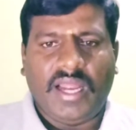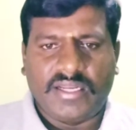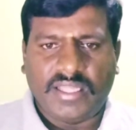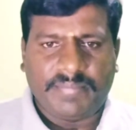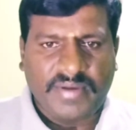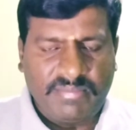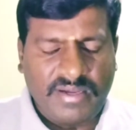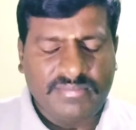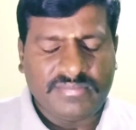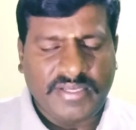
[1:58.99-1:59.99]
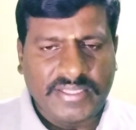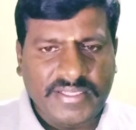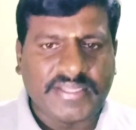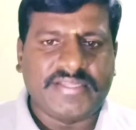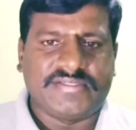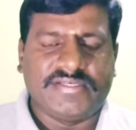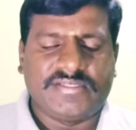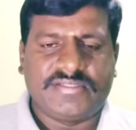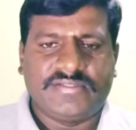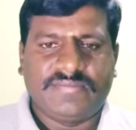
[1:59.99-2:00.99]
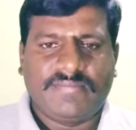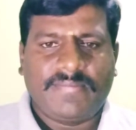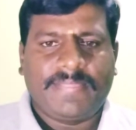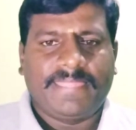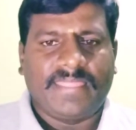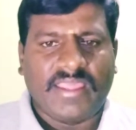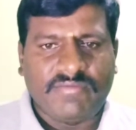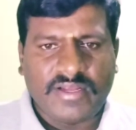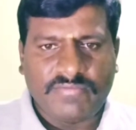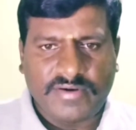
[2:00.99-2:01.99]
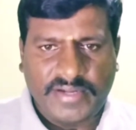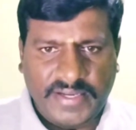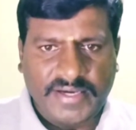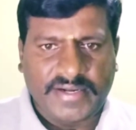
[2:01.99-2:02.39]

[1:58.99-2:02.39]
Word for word: and the premium increases even for younger